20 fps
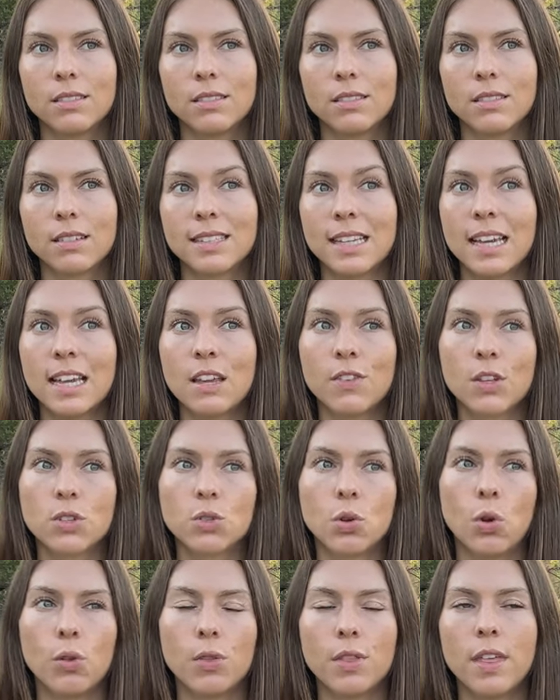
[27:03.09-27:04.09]
because I even
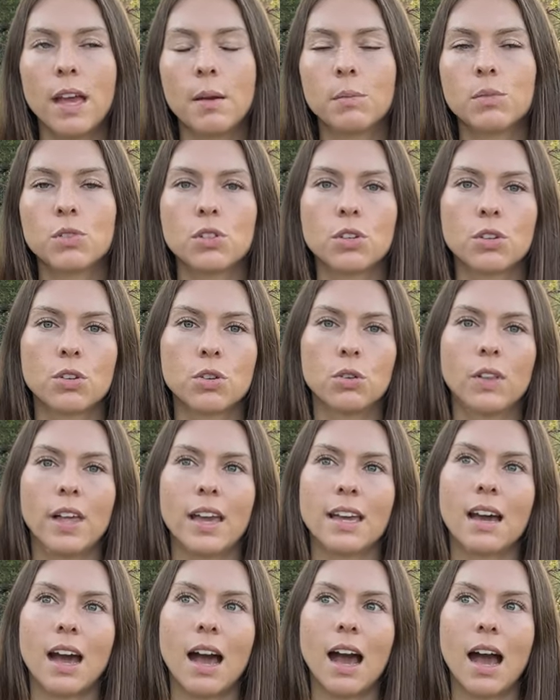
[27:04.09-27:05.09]
told them too,
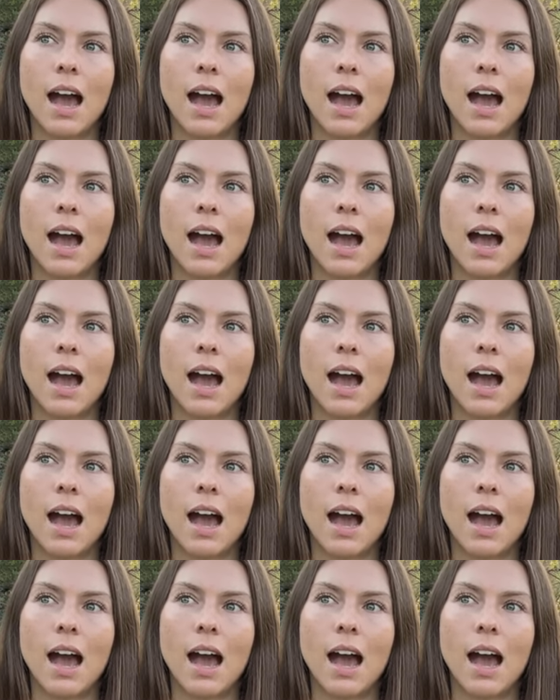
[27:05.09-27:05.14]
like,